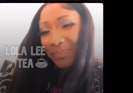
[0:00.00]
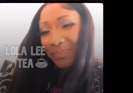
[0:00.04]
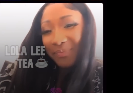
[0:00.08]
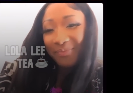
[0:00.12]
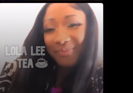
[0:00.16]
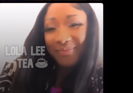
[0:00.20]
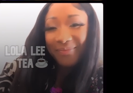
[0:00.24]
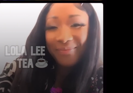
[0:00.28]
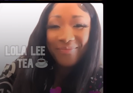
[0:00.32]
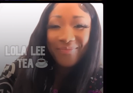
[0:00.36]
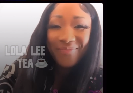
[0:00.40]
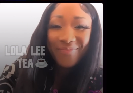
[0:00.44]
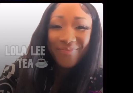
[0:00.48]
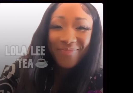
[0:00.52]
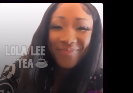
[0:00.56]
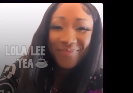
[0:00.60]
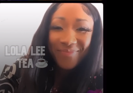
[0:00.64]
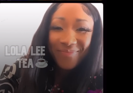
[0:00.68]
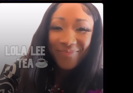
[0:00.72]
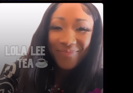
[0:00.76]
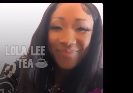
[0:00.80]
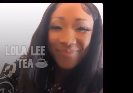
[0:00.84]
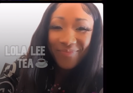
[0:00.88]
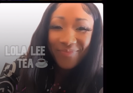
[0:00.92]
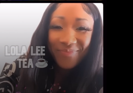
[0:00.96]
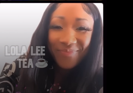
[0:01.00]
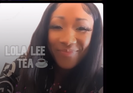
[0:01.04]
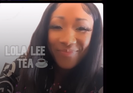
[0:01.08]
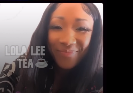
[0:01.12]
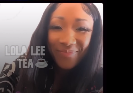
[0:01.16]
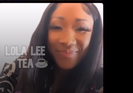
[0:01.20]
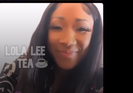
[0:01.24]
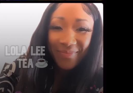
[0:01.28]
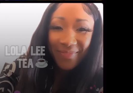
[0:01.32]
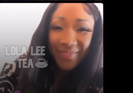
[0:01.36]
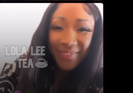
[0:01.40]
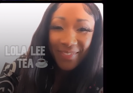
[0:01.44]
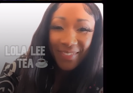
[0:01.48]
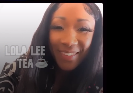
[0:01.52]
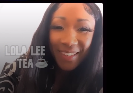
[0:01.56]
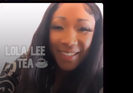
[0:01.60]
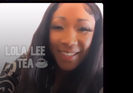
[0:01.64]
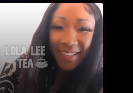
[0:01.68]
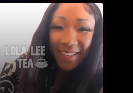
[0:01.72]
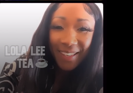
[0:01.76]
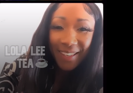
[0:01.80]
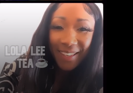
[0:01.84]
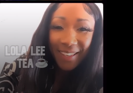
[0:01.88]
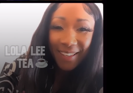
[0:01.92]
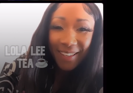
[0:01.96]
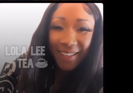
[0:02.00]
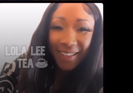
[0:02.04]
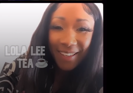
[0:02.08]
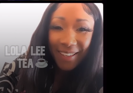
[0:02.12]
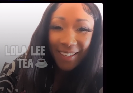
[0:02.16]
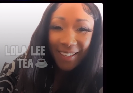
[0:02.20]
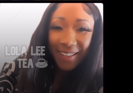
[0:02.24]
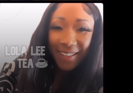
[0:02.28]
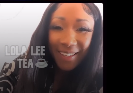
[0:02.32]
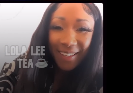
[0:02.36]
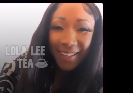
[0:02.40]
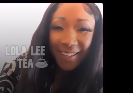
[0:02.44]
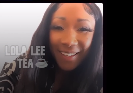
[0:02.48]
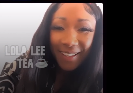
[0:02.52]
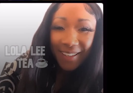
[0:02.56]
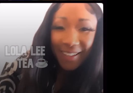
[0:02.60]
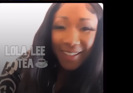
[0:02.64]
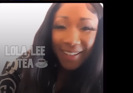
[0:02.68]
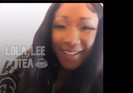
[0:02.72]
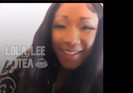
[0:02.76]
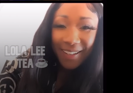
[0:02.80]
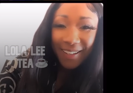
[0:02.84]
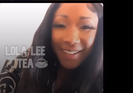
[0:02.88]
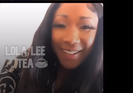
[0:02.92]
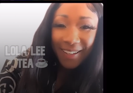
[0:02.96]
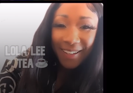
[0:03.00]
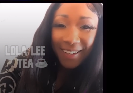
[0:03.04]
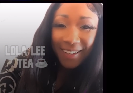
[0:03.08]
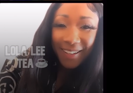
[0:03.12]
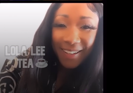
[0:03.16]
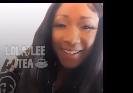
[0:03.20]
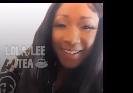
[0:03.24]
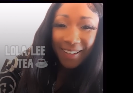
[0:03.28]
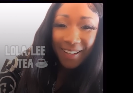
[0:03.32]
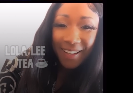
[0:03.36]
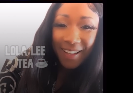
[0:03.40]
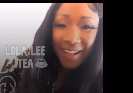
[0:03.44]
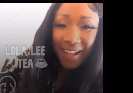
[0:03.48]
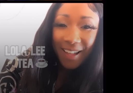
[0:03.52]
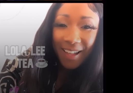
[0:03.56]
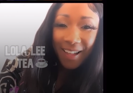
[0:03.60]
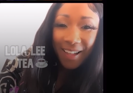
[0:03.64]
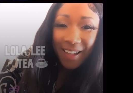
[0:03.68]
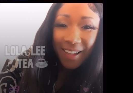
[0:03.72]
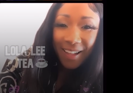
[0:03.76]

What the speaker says: Nobody speaks.